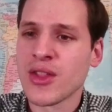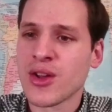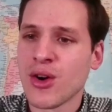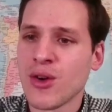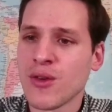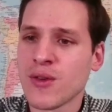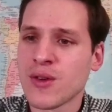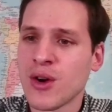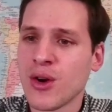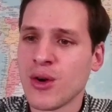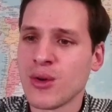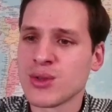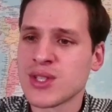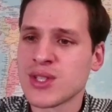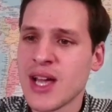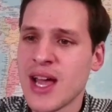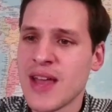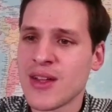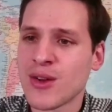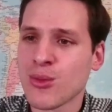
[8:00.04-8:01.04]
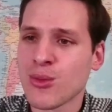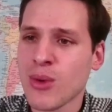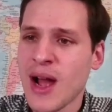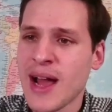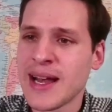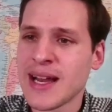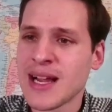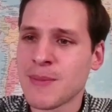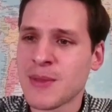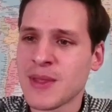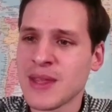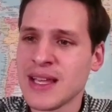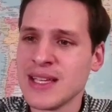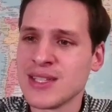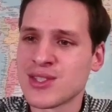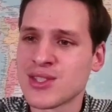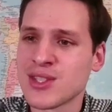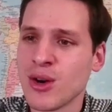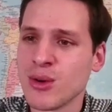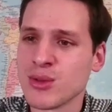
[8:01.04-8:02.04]
Gulf Coast and then riding up the
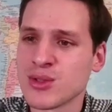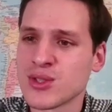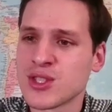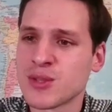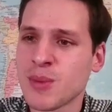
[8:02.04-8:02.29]
East Coast.